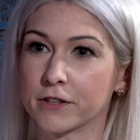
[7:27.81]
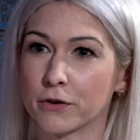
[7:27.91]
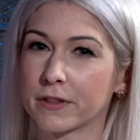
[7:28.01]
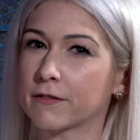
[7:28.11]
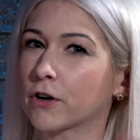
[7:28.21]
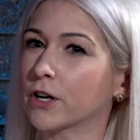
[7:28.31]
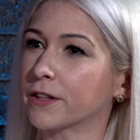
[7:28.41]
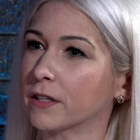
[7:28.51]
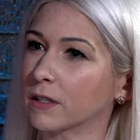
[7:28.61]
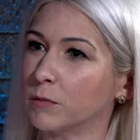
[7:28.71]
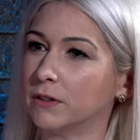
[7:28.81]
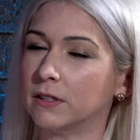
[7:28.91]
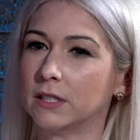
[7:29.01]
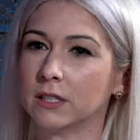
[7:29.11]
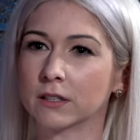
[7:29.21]
you know, they've heard in the
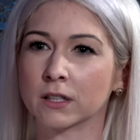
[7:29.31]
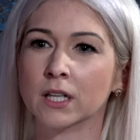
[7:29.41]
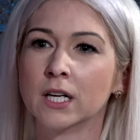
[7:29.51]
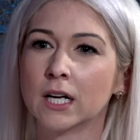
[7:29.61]
community or